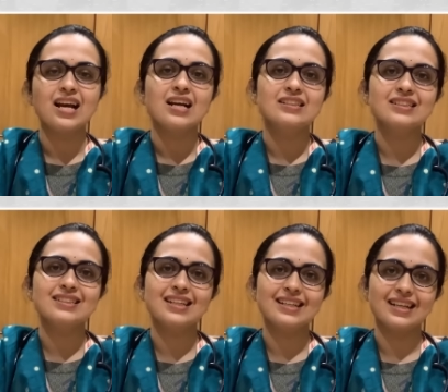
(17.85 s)
Just
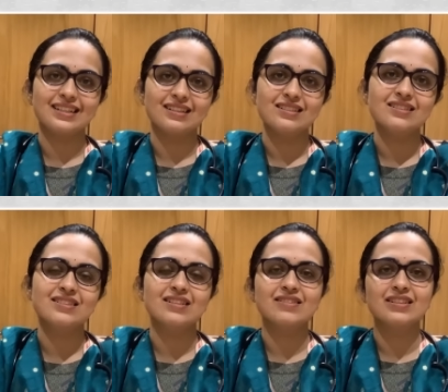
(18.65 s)
like adults,
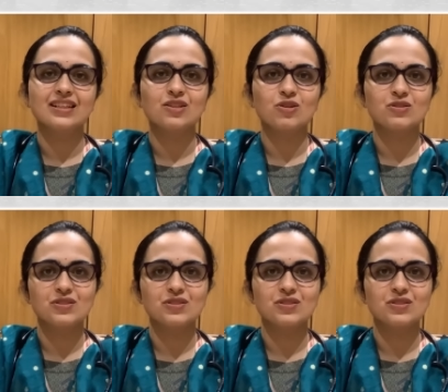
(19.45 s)
children can also